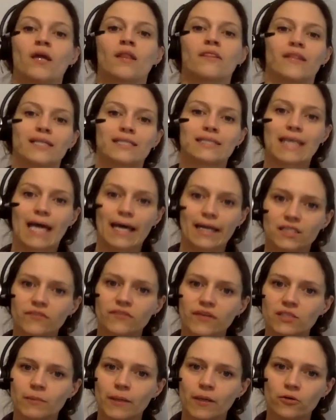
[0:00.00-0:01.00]
that
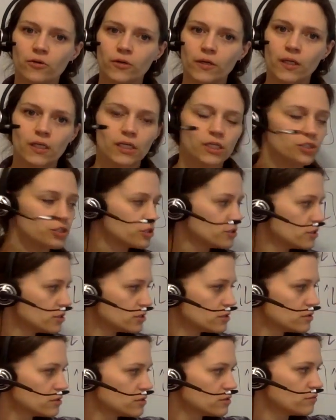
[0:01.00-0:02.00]
satisfies boundary
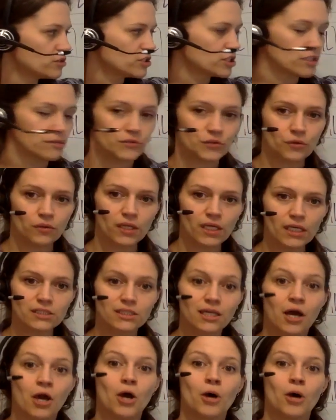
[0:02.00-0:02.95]
conditions, which gives you these,